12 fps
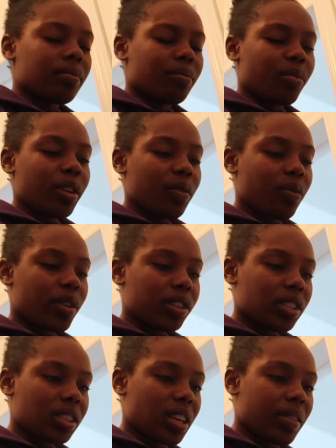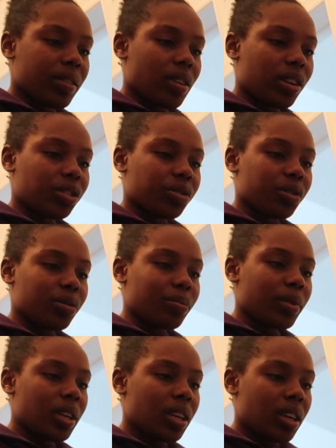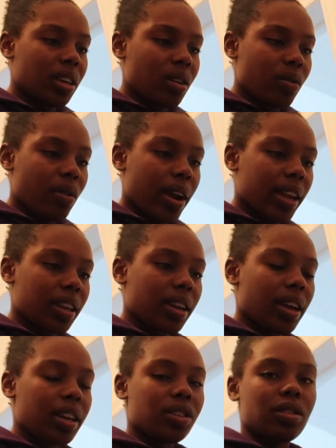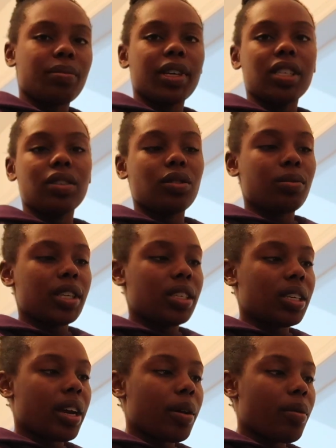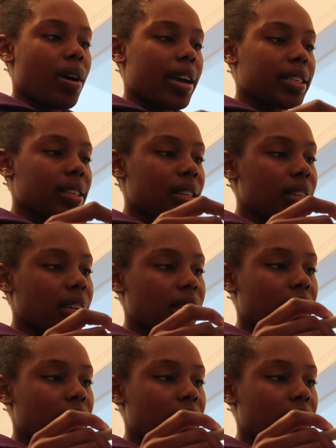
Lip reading: pretty fortunate to have a laundry room where I can kind of do my DIYs and clean